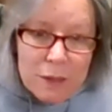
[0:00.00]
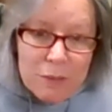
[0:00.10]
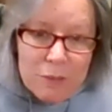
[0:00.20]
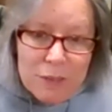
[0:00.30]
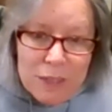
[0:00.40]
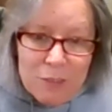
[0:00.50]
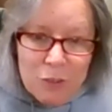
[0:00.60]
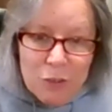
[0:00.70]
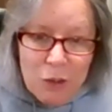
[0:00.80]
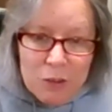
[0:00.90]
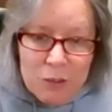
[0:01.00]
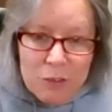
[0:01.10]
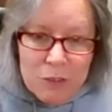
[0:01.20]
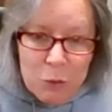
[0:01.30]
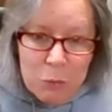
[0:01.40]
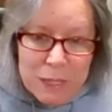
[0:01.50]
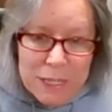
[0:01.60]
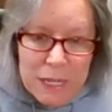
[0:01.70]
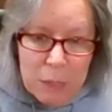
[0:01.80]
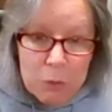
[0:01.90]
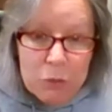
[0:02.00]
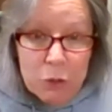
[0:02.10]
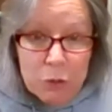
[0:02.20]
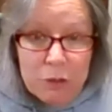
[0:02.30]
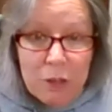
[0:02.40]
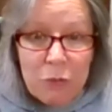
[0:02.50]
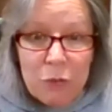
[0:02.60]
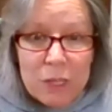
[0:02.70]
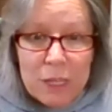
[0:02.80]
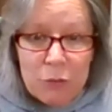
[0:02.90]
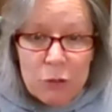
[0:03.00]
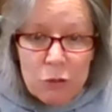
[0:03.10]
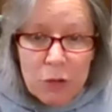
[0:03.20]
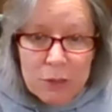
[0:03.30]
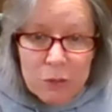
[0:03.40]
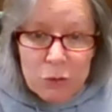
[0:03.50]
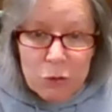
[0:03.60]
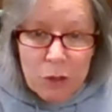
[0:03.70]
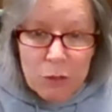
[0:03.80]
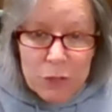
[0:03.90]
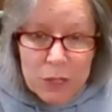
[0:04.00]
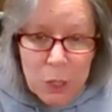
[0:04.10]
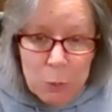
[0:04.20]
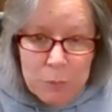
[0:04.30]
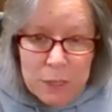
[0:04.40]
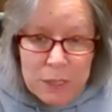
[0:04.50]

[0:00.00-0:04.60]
see, it's just hard to see with my camera, so you'll definitely have to try this yourself at home.